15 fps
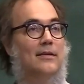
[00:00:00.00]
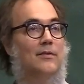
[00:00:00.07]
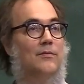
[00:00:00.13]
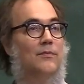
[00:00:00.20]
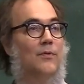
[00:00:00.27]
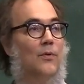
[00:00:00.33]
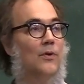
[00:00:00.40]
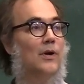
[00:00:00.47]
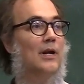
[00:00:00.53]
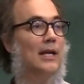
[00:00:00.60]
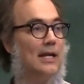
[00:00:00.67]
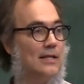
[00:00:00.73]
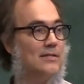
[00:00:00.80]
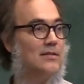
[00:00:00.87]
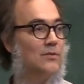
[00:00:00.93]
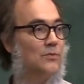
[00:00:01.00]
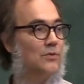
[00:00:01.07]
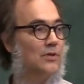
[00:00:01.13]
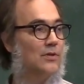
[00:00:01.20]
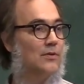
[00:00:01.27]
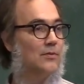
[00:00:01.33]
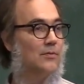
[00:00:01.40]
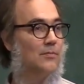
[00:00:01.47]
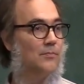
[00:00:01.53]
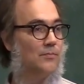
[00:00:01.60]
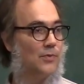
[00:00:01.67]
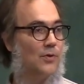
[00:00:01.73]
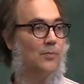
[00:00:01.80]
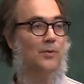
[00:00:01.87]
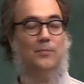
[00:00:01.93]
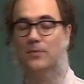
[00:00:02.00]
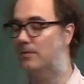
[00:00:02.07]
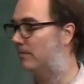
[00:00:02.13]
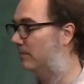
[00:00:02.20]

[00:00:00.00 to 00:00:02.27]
for Hill's lunar problem.